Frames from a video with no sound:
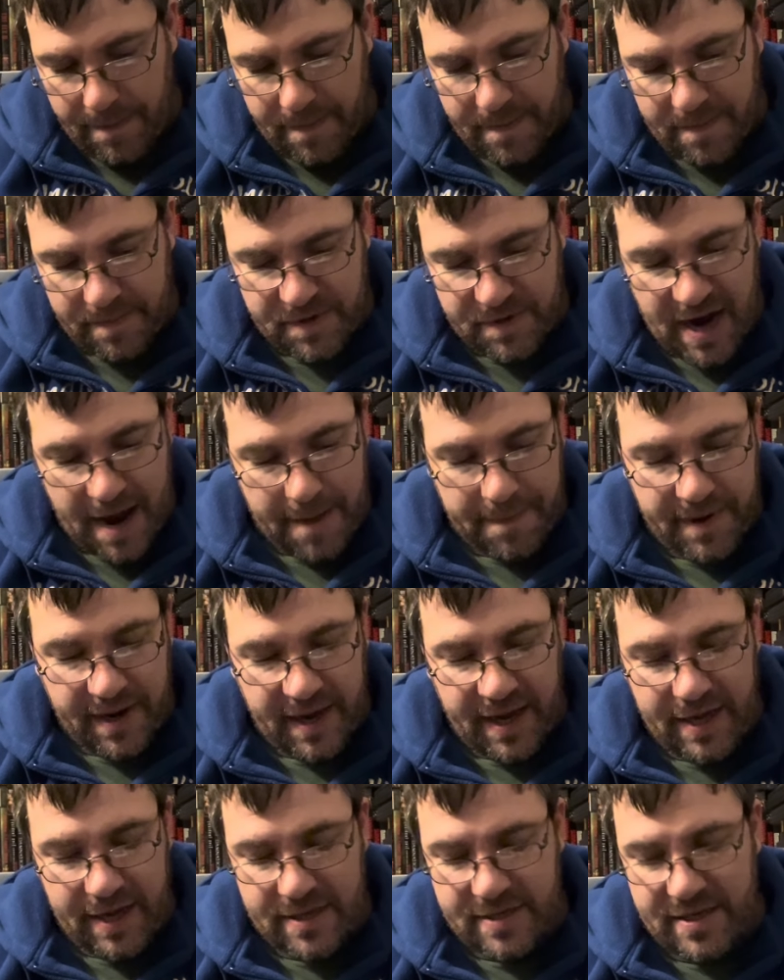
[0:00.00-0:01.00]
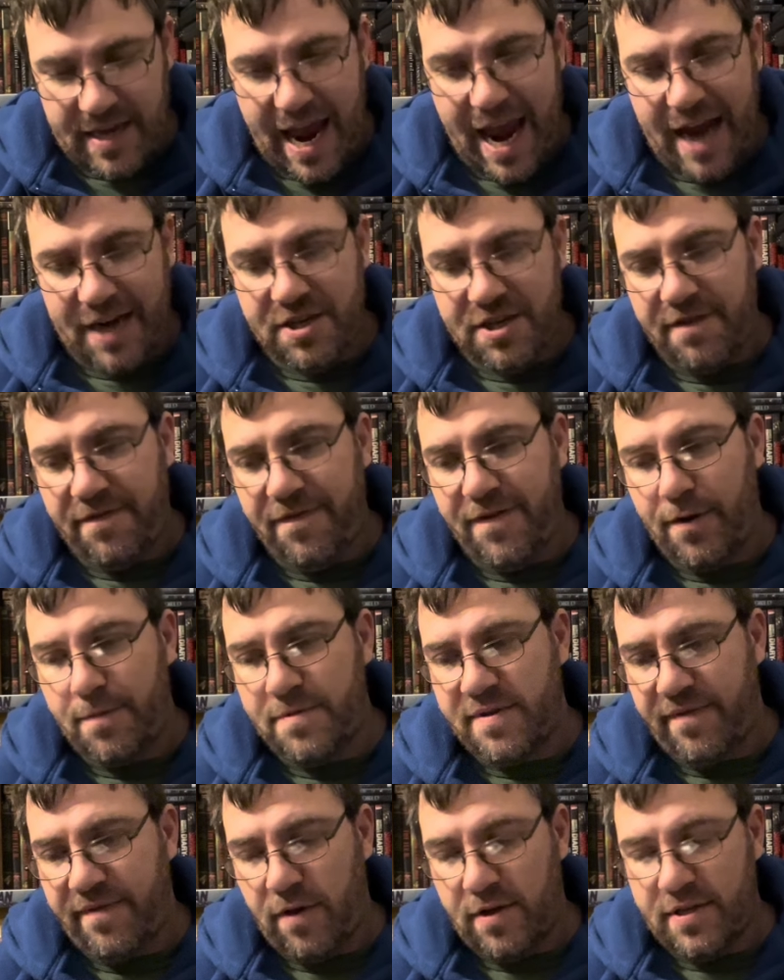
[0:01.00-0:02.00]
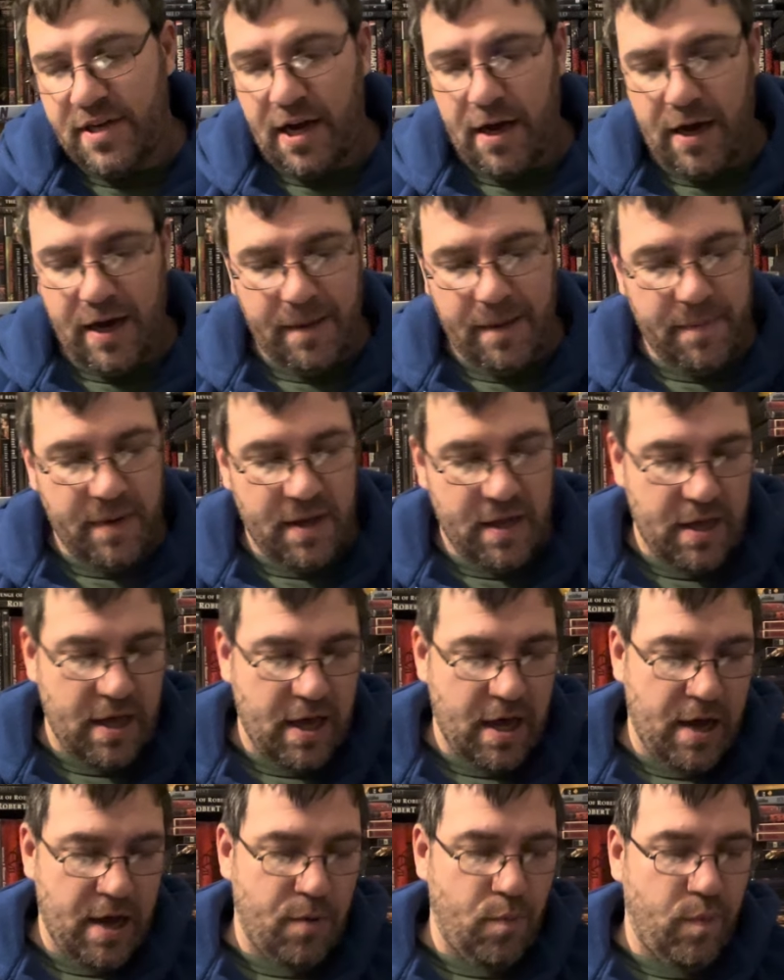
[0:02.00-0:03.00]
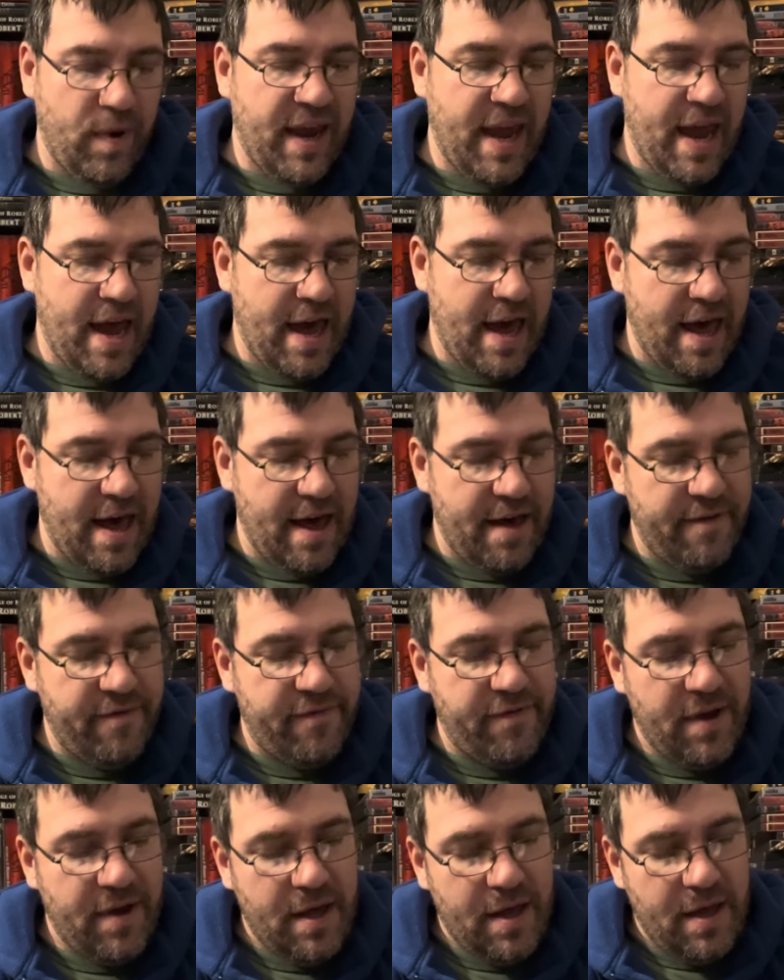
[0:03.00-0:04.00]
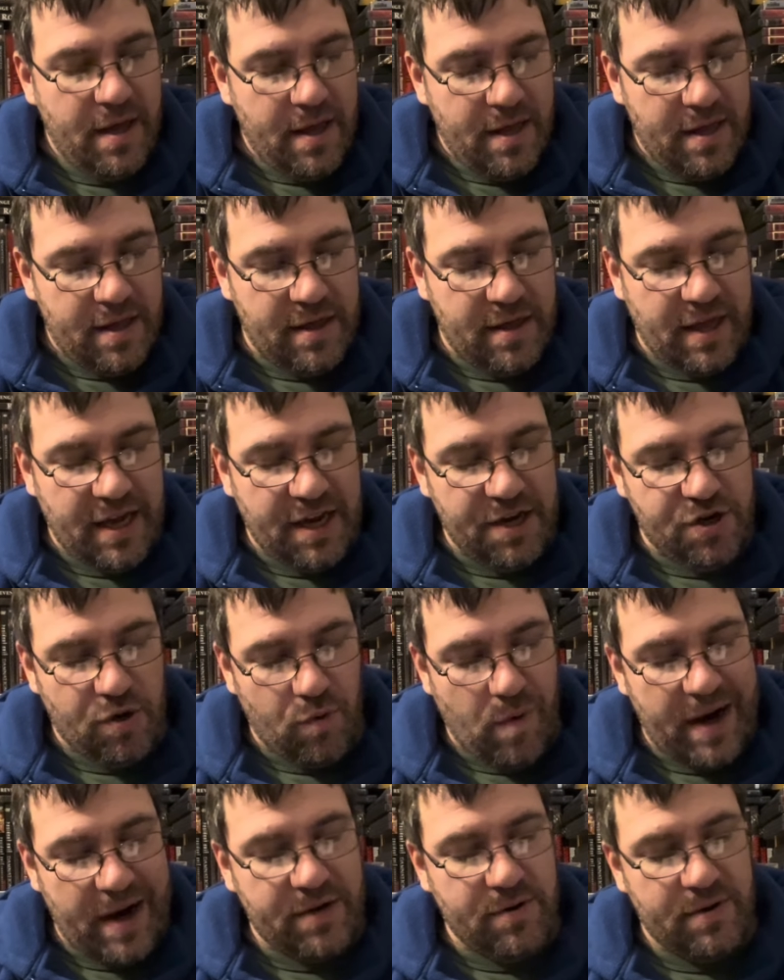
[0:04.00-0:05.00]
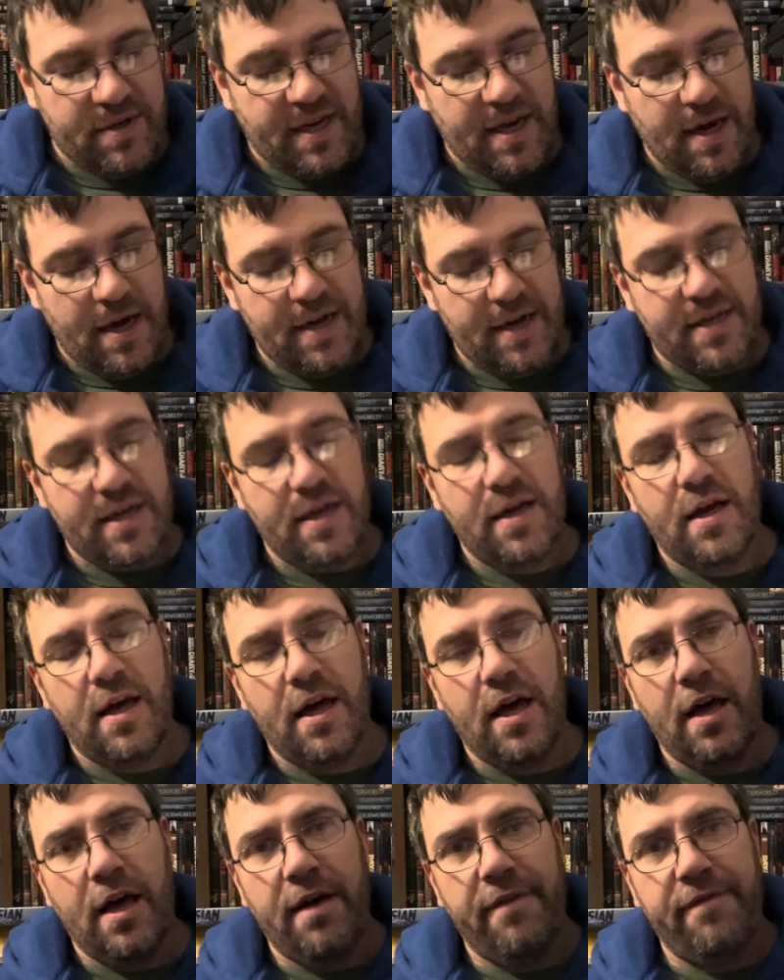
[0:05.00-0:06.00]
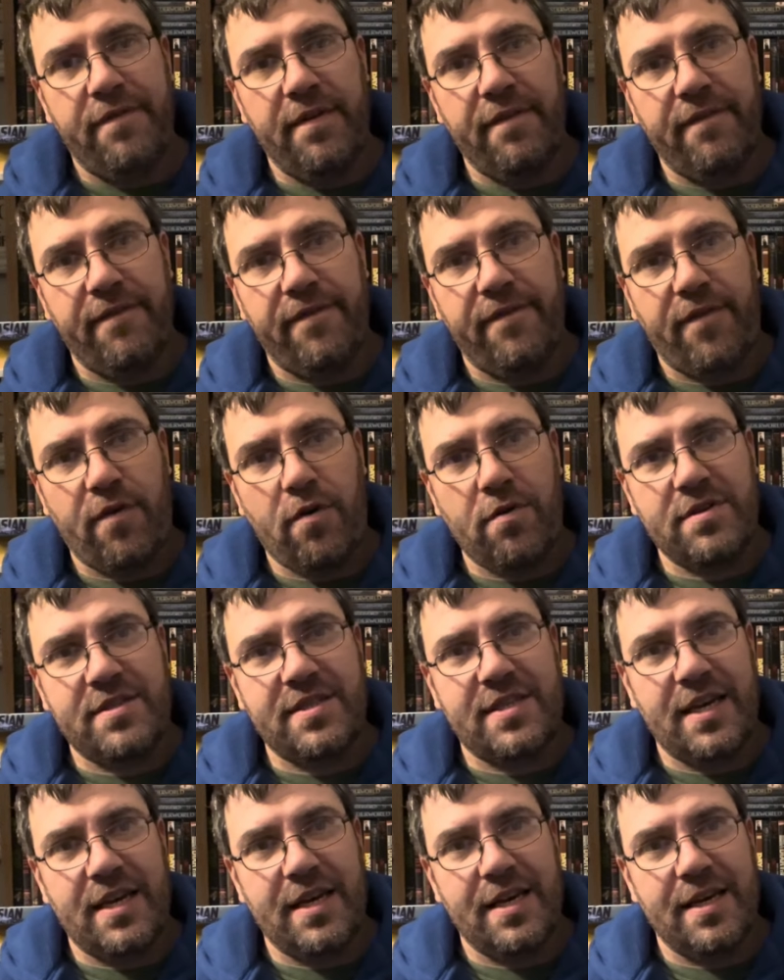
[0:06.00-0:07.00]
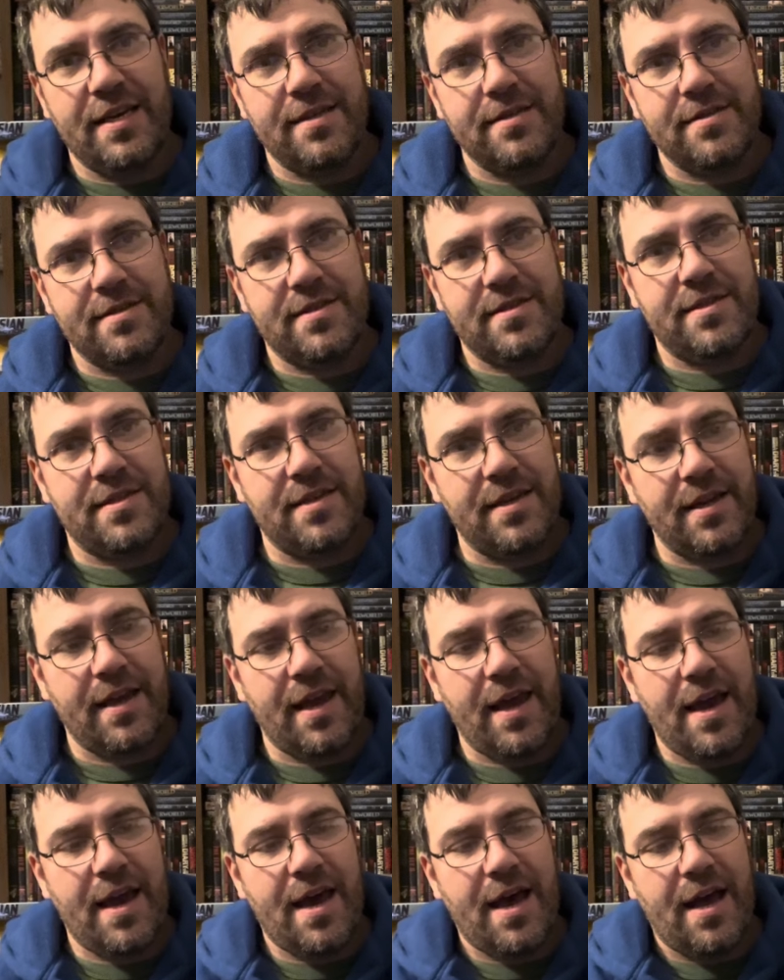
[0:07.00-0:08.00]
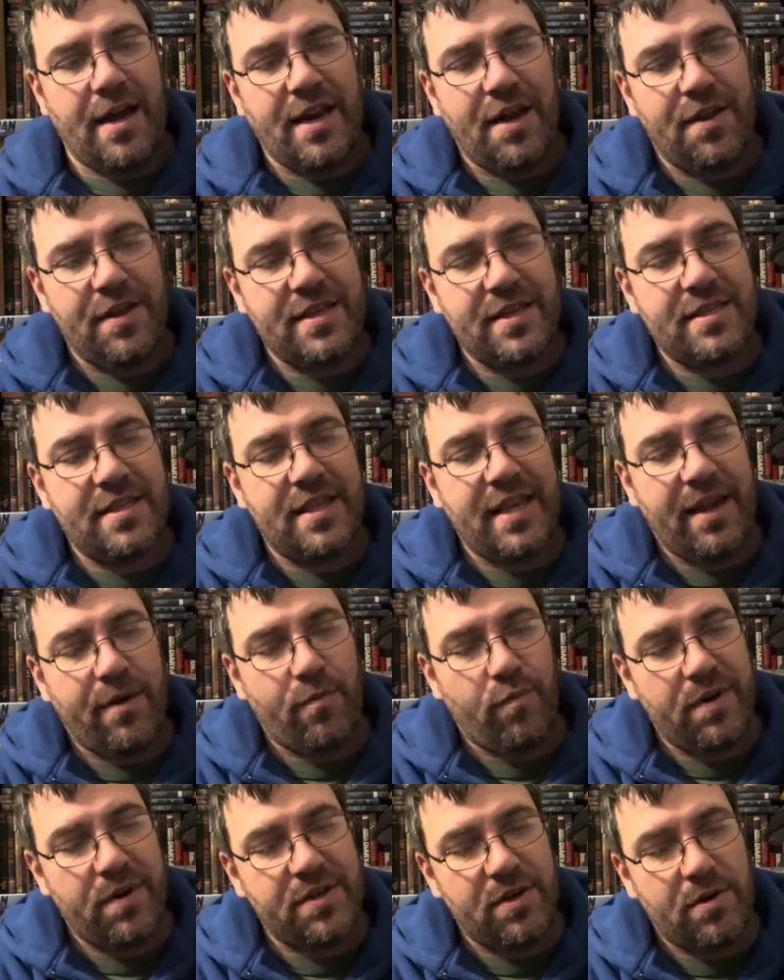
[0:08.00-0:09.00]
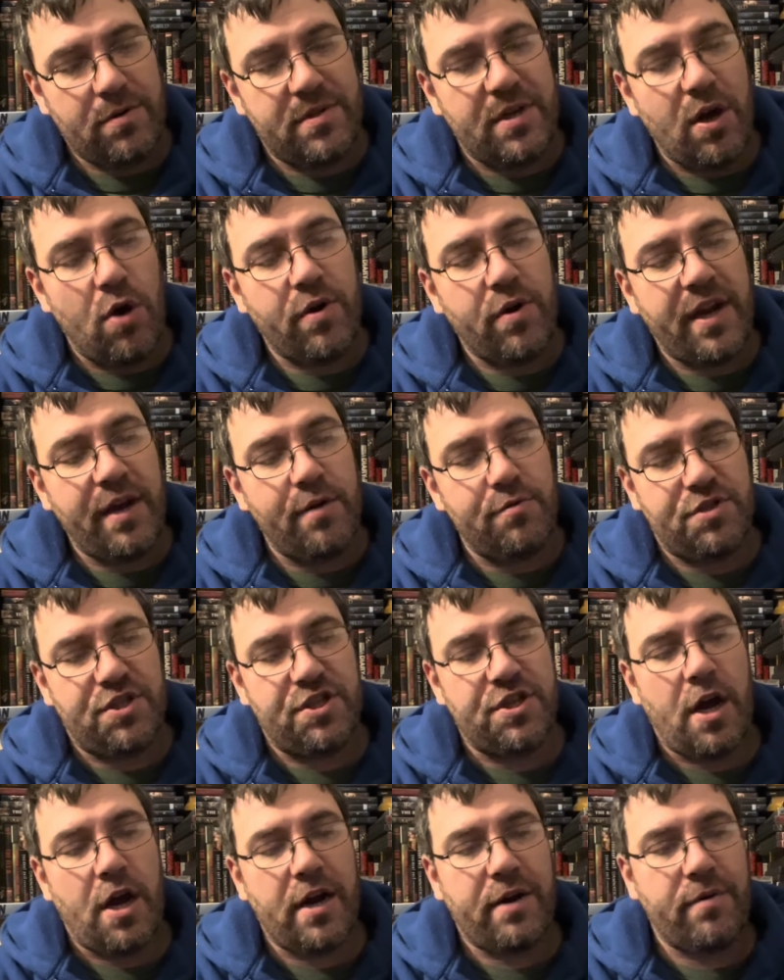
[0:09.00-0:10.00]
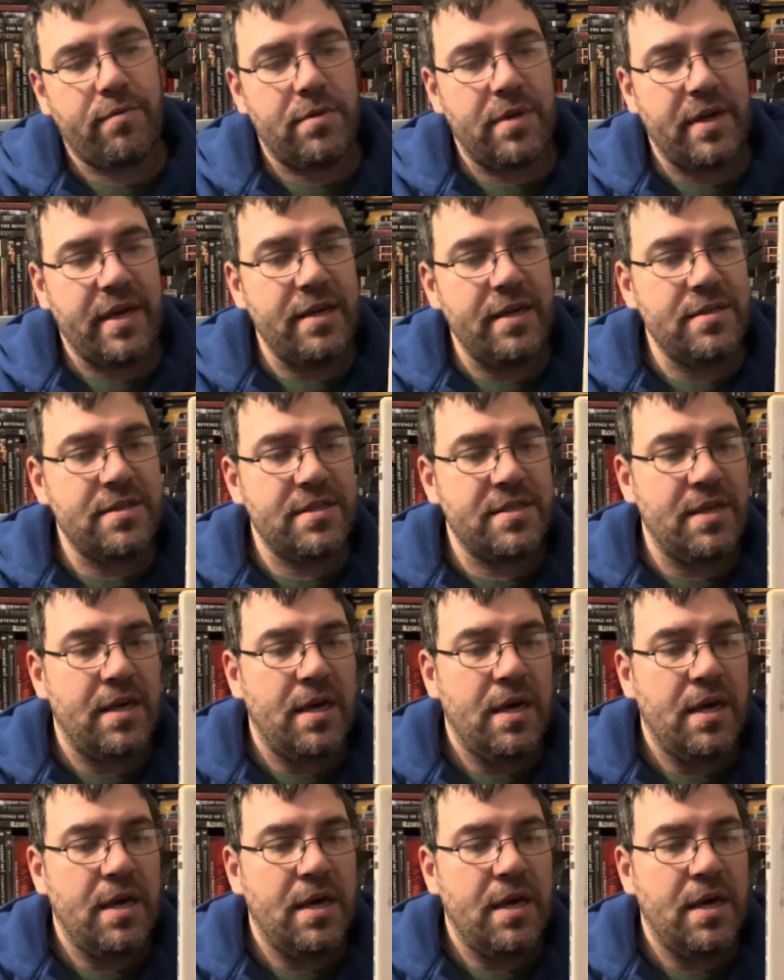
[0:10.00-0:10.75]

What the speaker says: Japanese action films of all time. We have the director's cut of Versus. Yeah, now this is the original Tokyo Shock release.